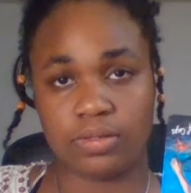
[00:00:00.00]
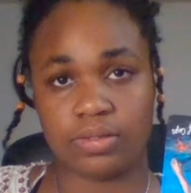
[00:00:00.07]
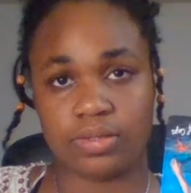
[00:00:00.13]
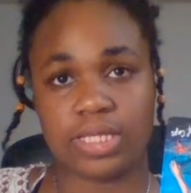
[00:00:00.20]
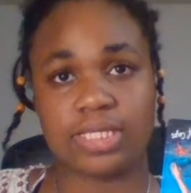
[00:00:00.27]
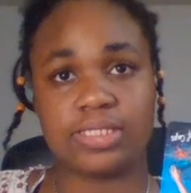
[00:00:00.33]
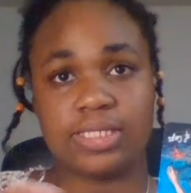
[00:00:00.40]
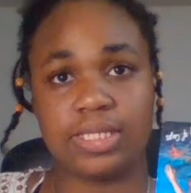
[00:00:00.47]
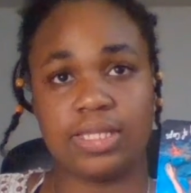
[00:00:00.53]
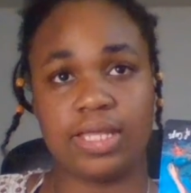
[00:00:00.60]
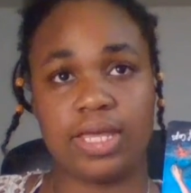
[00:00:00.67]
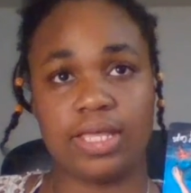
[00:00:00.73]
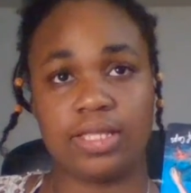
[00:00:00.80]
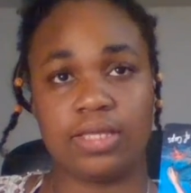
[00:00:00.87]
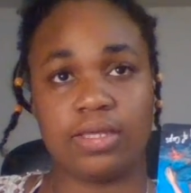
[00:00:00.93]
they see
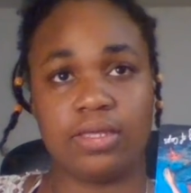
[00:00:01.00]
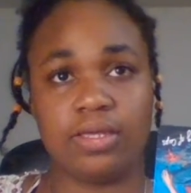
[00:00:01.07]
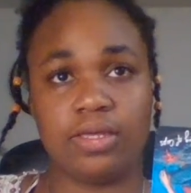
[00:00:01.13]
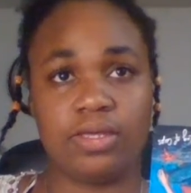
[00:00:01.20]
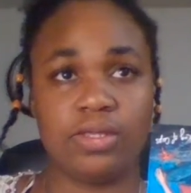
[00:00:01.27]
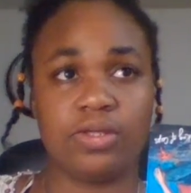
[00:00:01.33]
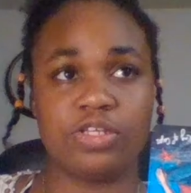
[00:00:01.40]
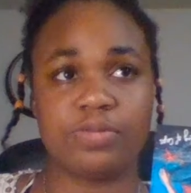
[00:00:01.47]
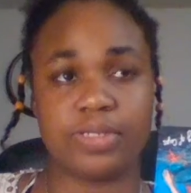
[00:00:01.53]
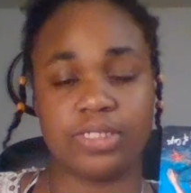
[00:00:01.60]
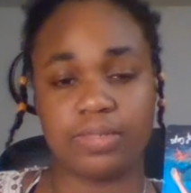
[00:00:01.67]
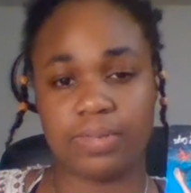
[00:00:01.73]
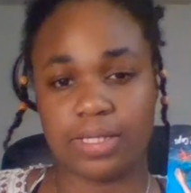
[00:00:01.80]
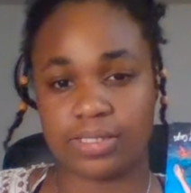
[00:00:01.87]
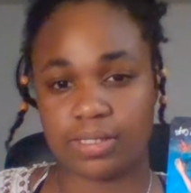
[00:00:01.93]
like,
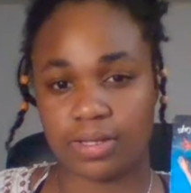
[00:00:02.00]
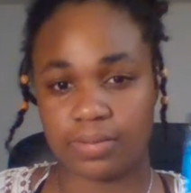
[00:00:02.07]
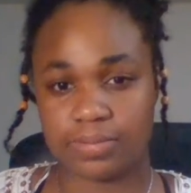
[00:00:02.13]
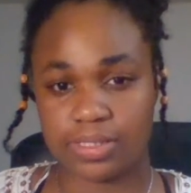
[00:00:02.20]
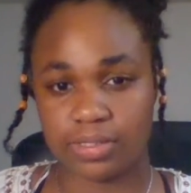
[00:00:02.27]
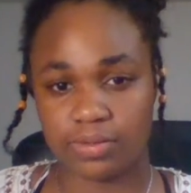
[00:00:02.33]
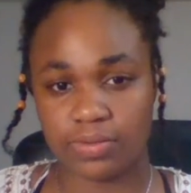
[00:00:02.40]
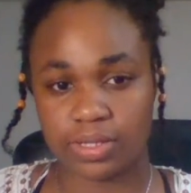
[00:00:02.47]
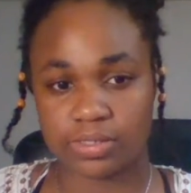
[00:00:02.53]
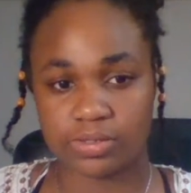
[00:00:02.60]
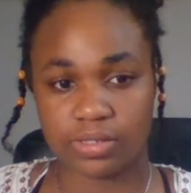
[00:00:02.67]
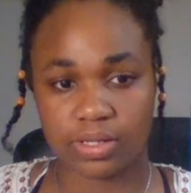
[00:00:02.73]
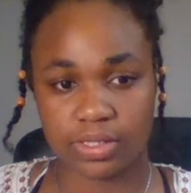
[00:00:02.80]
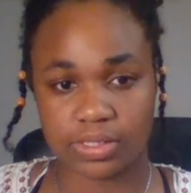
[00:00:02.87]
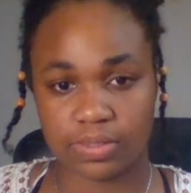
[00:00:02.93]
especially because like I'm seeing you guys are
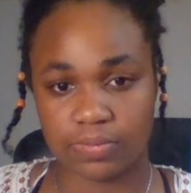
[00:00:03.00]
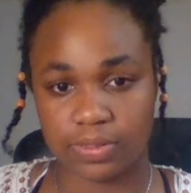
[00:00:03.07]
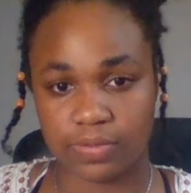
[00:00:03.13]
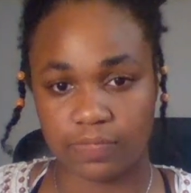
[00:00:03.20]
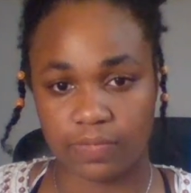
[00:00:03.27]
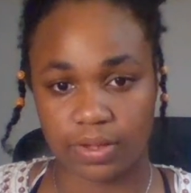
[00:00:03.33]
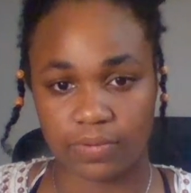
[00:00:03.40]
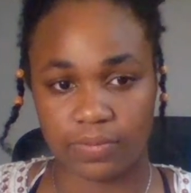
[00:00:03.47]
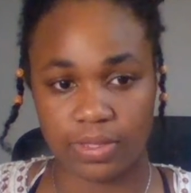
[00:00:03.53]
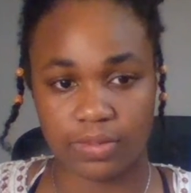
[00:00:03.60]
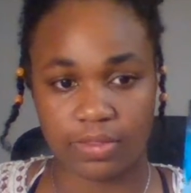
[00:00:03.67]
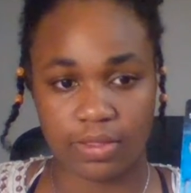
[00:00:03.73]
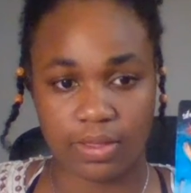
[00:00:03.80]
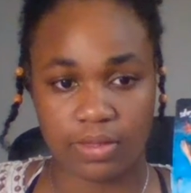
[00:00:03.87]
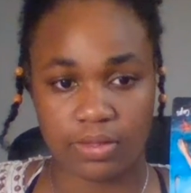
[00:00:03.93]
not someone to fuck with,
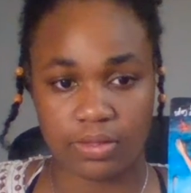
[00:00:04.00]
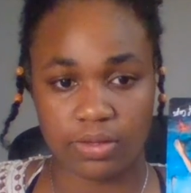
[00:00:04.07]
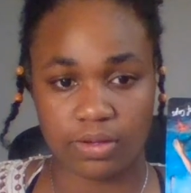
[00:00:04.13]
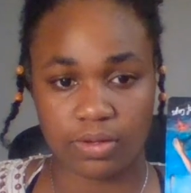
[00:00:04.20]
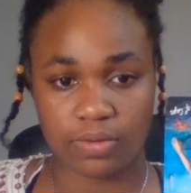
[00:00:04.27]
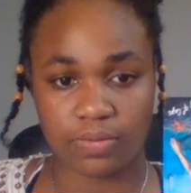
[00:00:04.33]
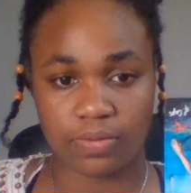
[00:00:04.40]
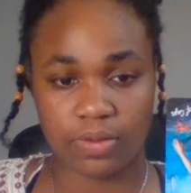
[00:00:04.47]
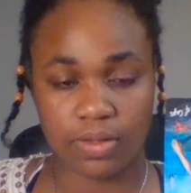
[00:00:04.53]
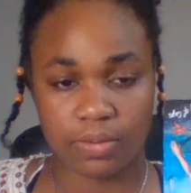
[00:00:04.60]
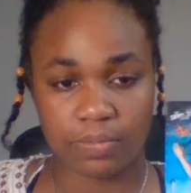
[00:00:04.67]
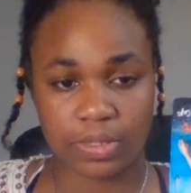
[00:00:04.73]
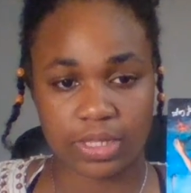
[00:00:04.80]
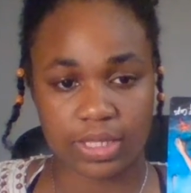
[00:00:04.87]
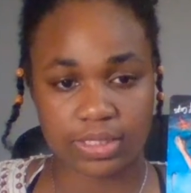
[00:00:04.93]

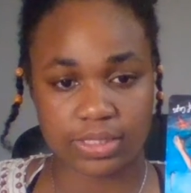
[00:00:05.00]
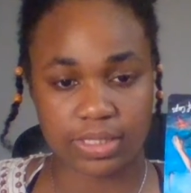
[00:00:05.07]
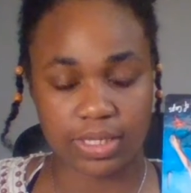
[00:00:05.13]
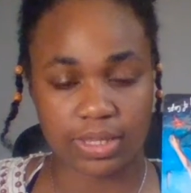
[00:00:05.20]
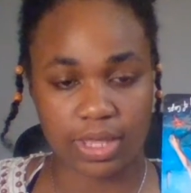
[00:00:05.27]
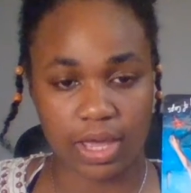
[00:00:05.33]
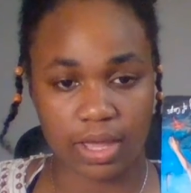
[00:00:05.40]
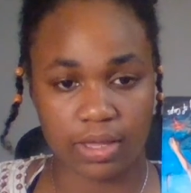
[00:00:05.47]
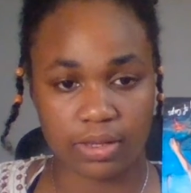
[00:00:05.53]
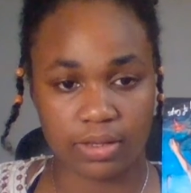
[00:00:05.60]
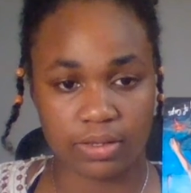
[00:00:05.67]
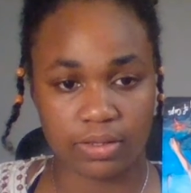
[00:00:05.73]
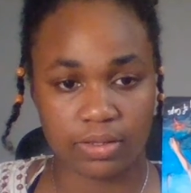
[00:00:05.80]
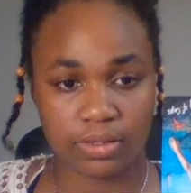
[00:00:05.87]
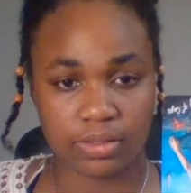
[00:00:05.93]
but they see that
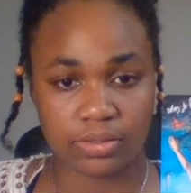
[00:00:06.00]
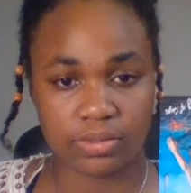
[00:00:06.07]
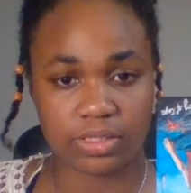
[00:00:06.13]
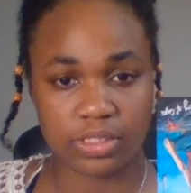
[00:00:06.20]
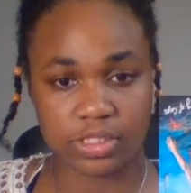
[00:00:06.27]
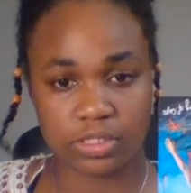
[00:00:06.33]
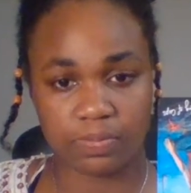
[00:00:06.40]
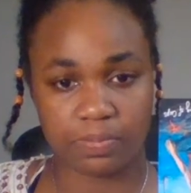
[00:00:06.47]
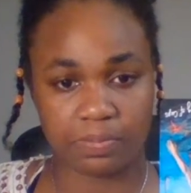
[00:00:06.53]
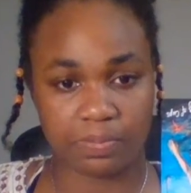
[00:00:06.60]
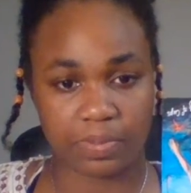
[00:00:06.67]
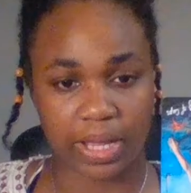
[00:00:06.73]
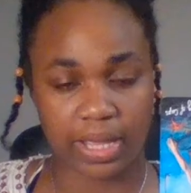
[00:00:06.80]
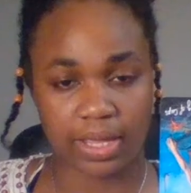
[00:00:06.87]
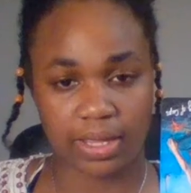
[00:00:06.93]

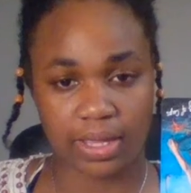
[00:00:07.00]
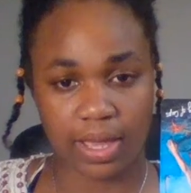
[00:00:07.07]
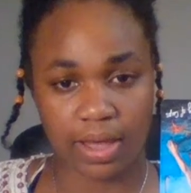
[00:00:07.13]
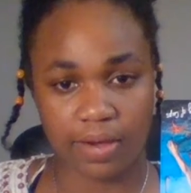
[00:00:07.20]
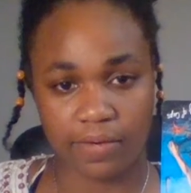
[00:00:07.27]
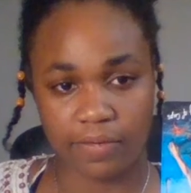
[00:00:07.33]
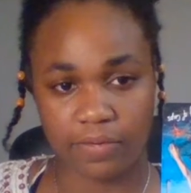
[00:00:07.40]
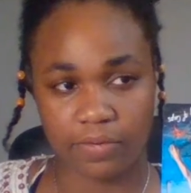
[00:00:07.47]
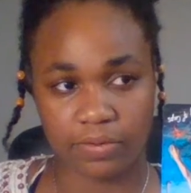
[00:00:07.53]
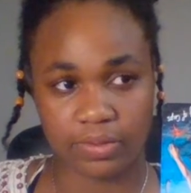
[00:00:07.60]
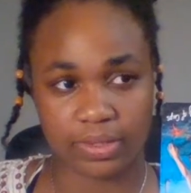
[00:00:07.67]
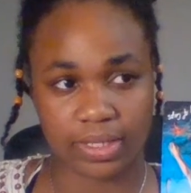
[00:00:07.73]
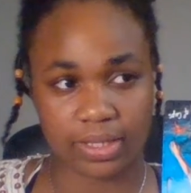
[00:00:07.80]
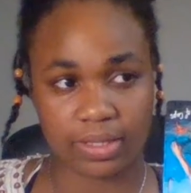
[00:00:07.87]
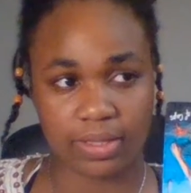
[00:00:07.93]
despite how,
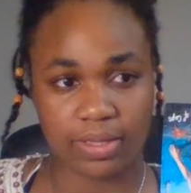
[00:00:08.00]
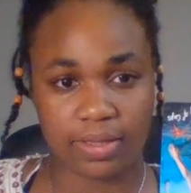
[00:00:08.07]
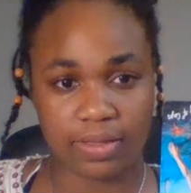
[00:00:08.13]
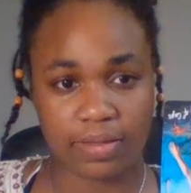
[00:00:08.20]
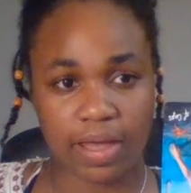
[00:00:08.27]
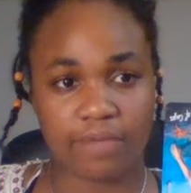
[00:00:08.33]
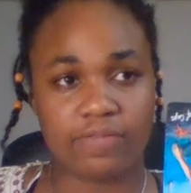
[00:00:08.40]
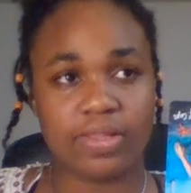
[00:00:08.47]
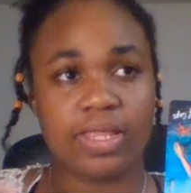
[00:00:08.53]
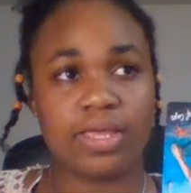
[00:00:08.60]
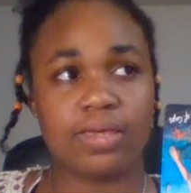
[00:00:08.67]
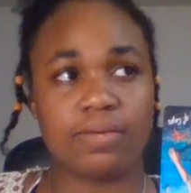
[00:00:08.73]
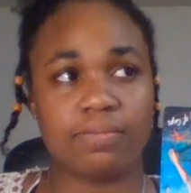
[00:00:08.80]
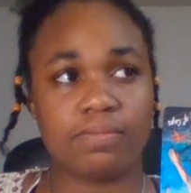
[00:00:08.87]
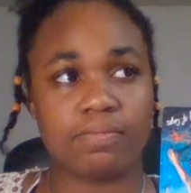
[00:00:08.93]
like, I feel
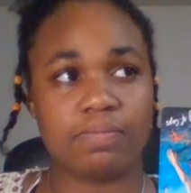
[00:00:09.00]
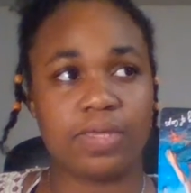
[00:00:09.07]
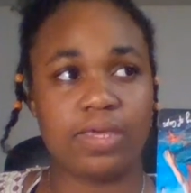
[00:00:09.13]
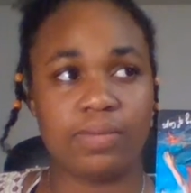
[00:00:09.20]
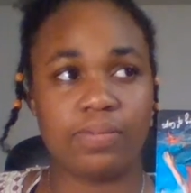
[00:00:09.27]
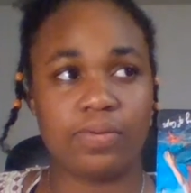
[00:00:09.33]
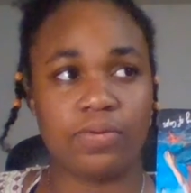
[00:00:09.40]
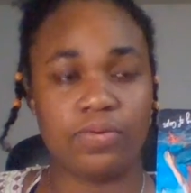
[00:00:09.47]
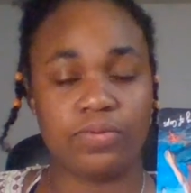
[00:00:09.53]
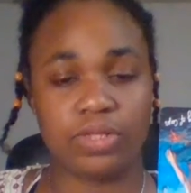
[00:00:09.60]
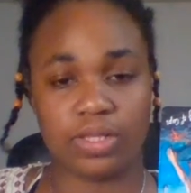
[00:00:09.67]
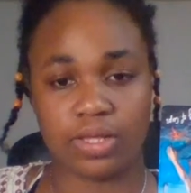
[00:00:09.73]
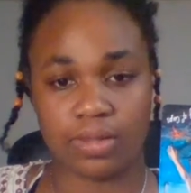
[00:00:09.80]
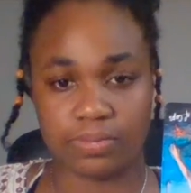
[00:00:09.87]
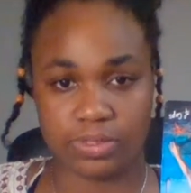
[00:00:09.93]
like people who
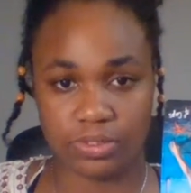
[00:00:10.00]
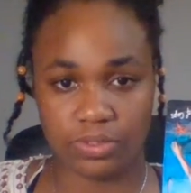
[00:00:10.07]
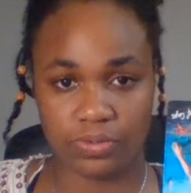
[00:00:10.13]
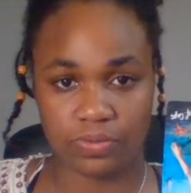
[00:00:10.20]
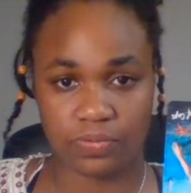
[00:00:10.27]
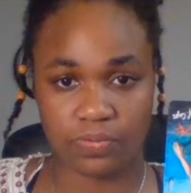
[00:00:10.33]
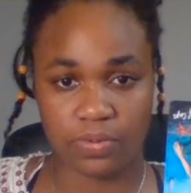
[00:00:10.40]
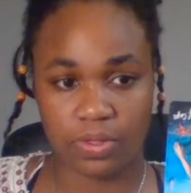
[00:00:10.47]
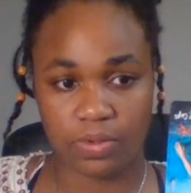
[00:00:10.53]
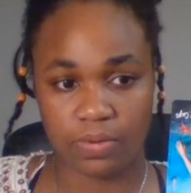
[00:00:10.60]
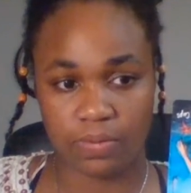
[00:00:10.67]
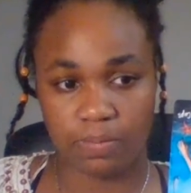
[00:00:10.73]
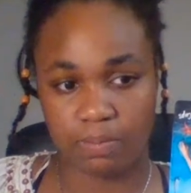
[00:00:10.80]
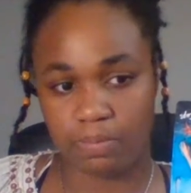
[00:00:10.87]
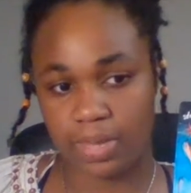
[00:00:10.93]
look up to you
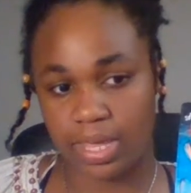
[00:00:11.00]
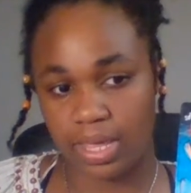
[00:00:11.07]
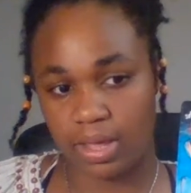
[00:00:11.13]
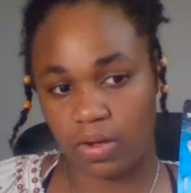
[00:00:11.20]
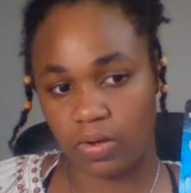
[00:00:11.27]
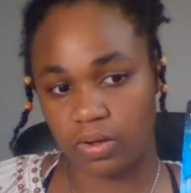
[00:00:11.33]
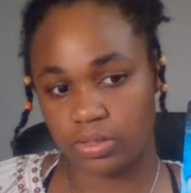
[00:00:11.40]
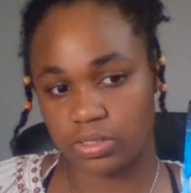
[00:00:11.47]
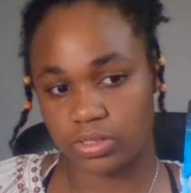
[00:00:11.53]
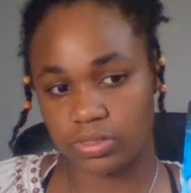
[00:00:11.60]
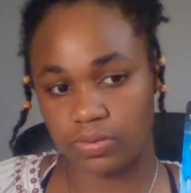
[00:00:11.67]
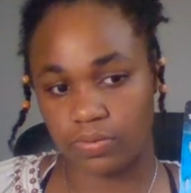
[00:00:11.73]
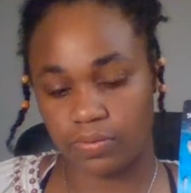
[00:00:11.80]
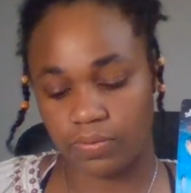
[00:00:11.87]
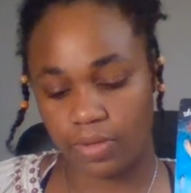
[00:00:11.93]
may
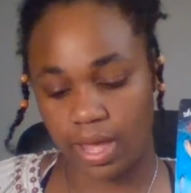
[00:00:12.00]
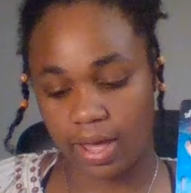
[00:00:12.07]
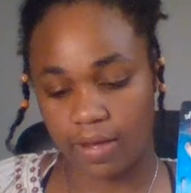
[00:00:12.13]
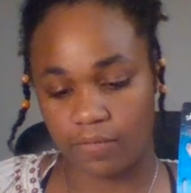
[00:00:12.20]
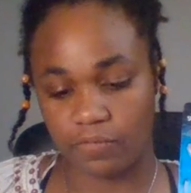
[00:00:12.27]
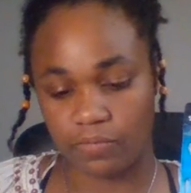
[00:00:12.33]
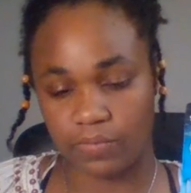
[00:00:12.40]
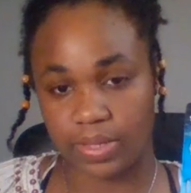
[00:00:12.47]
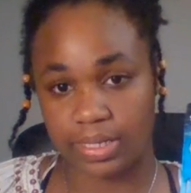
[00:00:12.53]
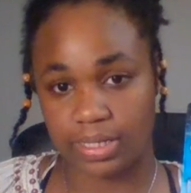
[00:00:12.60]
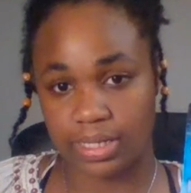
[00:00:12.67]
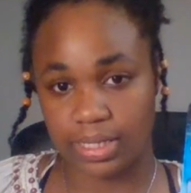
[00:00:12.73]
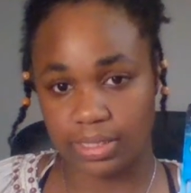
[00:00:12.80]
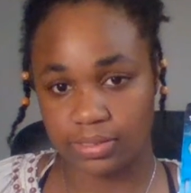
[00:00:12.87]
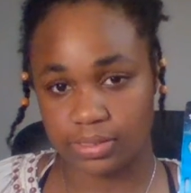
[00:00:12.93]
also have
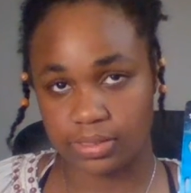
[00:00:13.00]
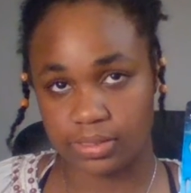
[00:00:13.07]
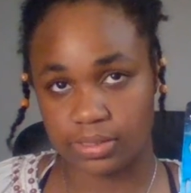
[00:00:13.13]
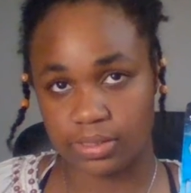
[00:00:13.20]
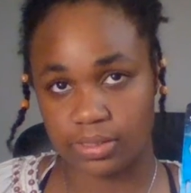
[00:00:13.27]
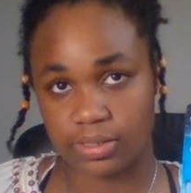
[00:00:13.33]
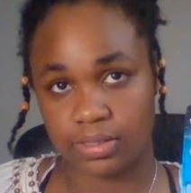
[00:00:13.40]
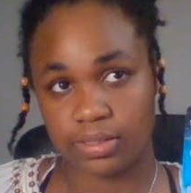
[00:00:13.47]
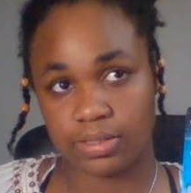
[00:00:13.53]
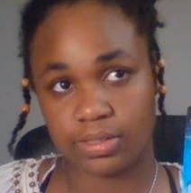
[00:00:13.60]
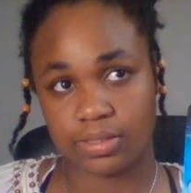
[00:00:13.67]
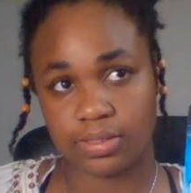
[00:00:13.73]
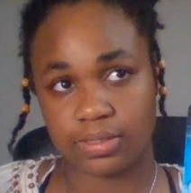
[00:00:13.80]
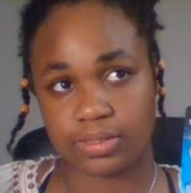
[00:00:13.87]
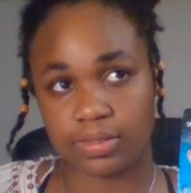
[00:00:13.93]
witnessed
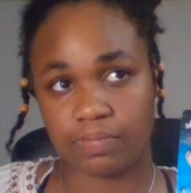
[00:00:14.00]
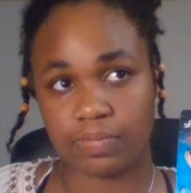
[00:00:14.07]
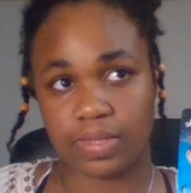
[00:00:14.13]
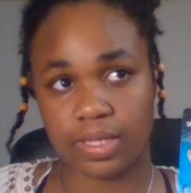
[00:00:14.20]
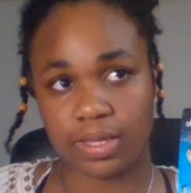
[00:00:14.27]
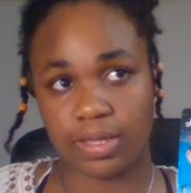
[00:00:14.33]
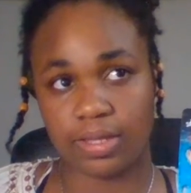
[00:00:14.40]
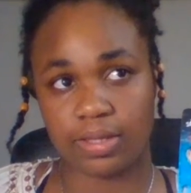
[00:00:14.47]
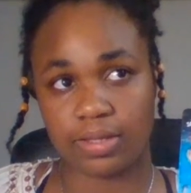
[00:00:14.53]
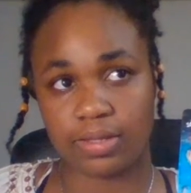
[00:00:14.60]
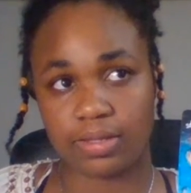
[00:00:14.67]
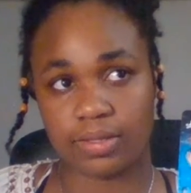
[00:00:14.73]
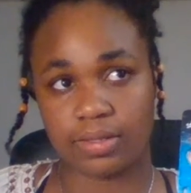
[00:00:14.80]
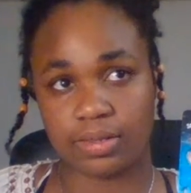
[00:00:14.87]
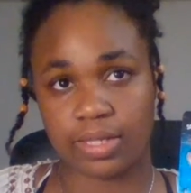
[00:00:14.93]
something,
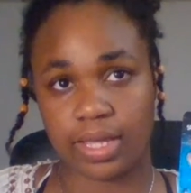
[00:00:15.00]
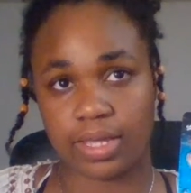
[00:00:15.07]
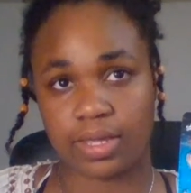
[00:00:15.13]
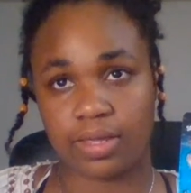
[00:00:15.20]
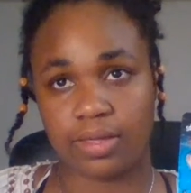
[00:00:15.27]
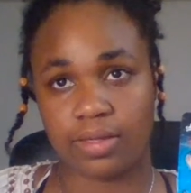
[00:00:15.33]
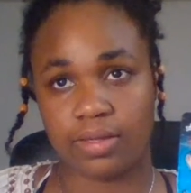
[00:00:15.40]
like